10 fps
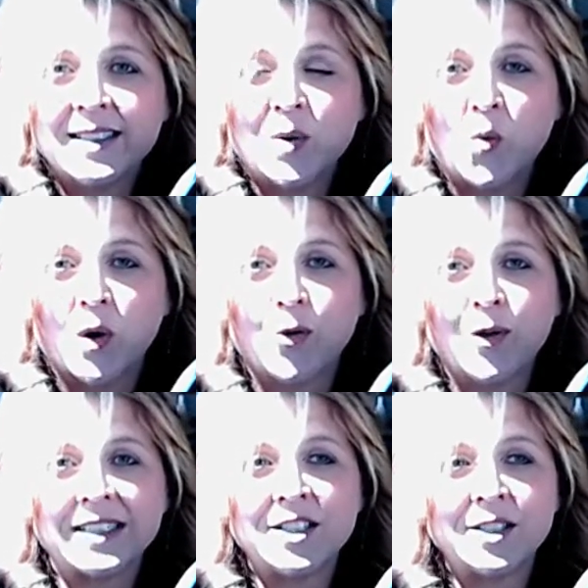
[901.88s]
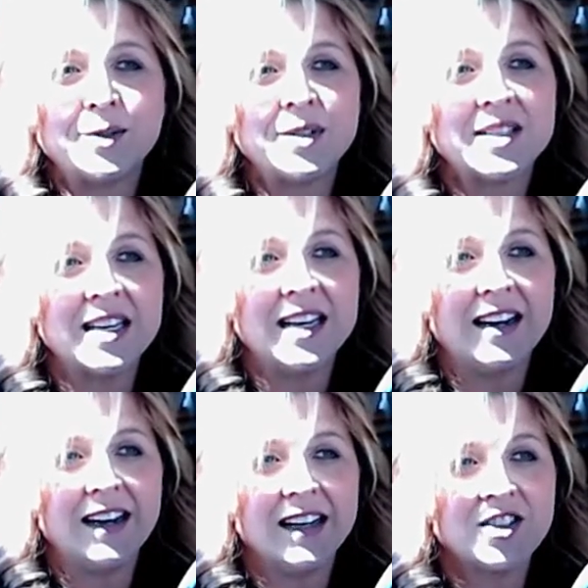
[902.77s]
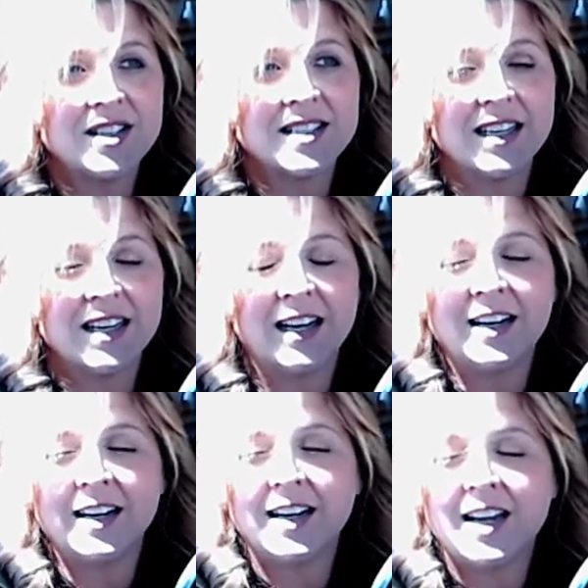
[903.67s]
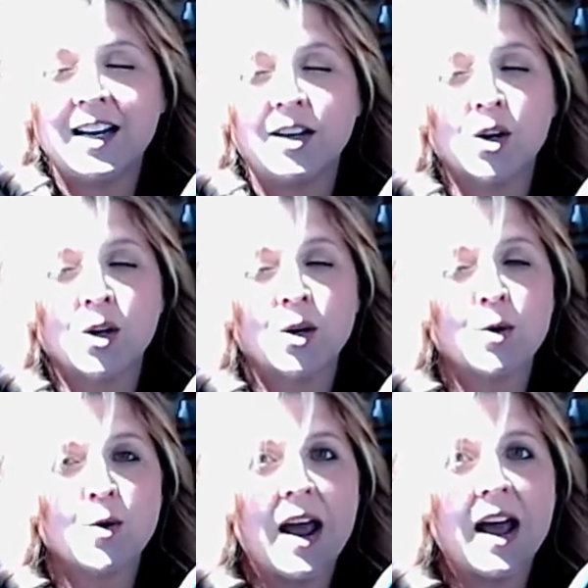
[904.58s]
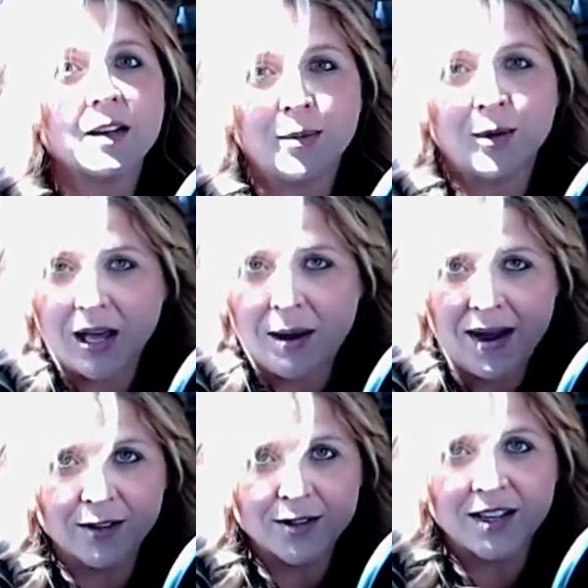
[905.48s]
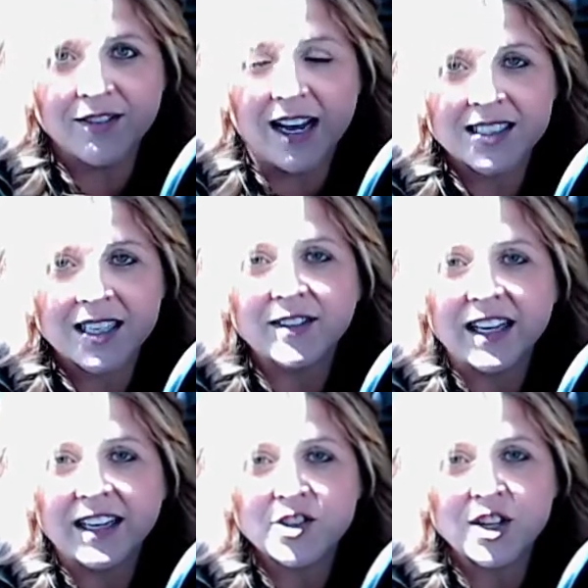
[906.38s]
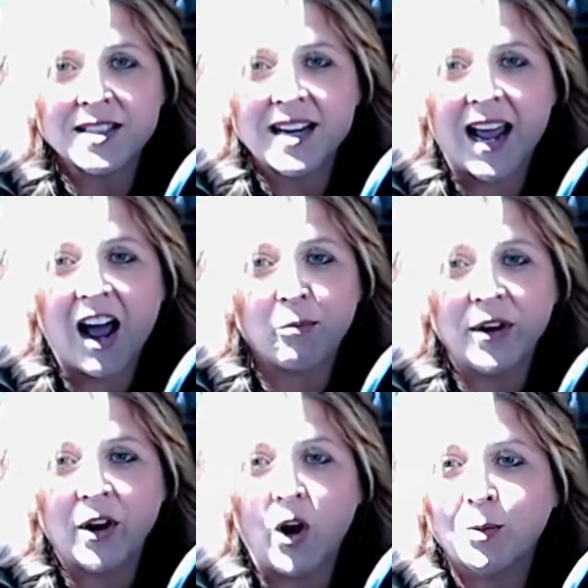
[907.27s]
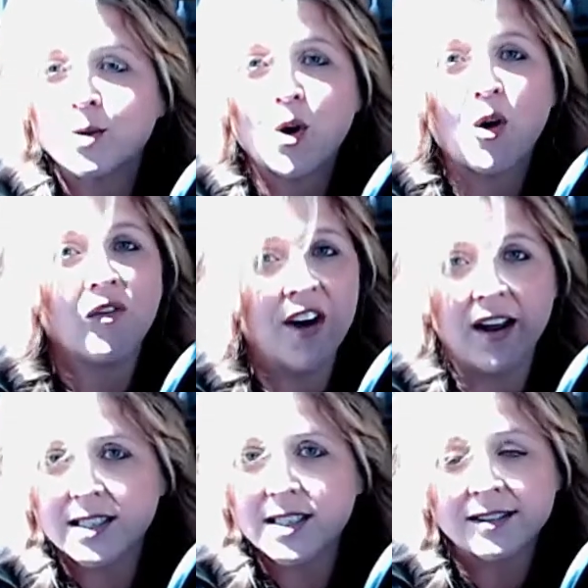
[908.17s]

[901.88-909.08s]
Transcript: we're going to see just an incredible amount of activity just happen almost overnight.